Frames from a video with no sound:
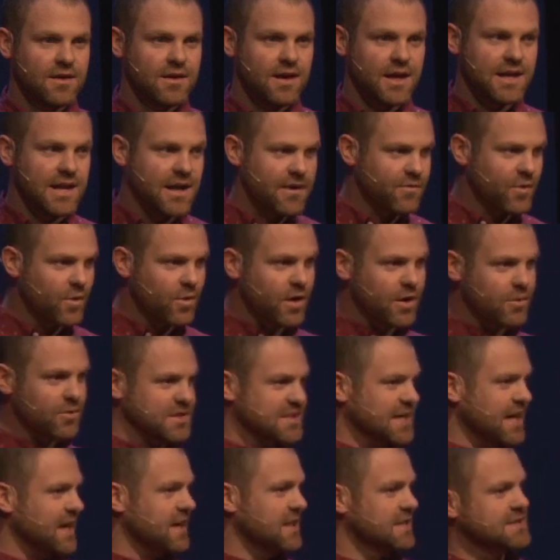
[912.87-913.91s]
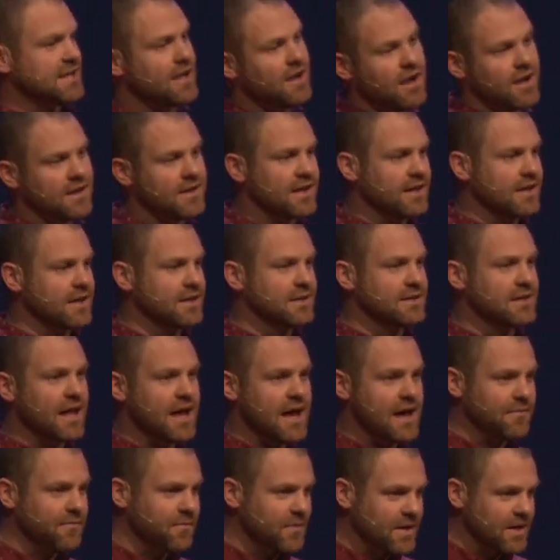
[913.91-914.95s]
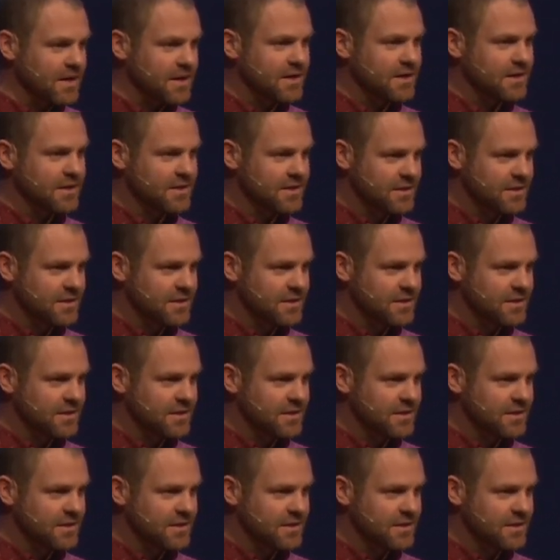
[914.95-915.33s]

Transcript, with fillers: And everyone was kind of talking and laughing,